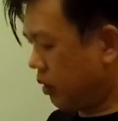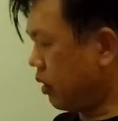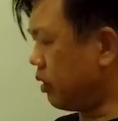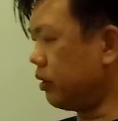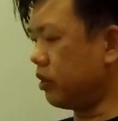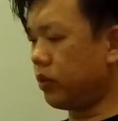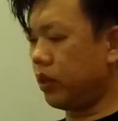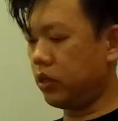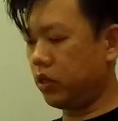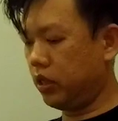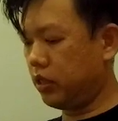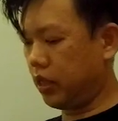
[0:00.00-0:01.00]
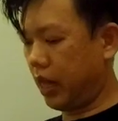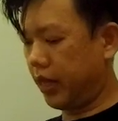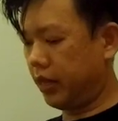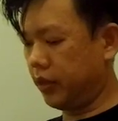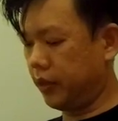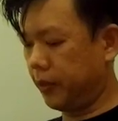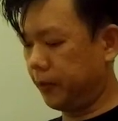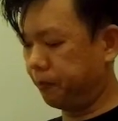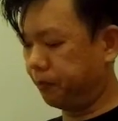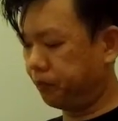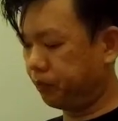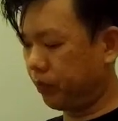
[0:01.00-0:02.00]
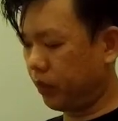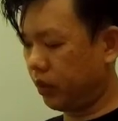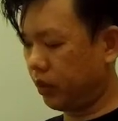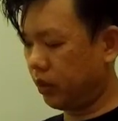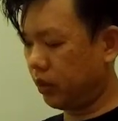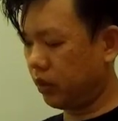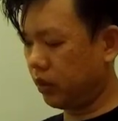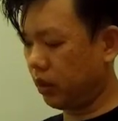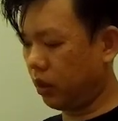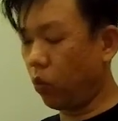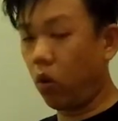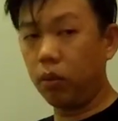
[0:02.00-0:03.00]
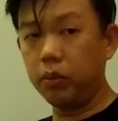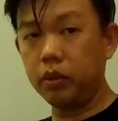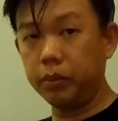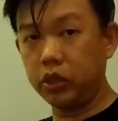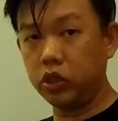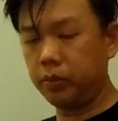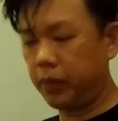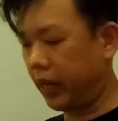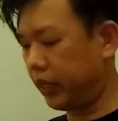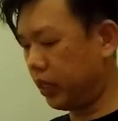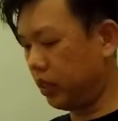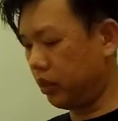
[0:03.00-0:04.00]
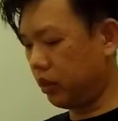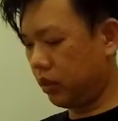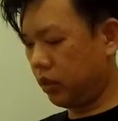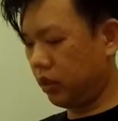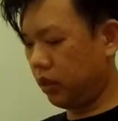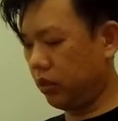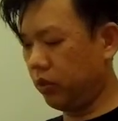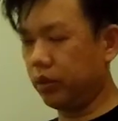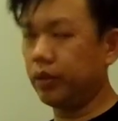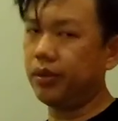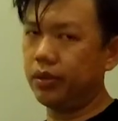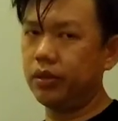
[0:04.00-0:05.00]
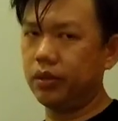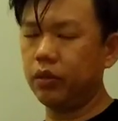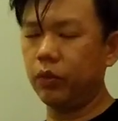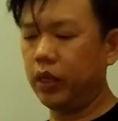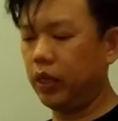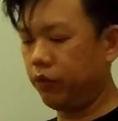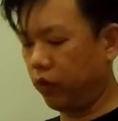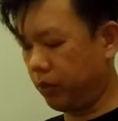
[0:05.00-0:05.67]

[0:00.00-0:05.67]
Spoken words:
And this one actually is like a warmer emergency blanket, really for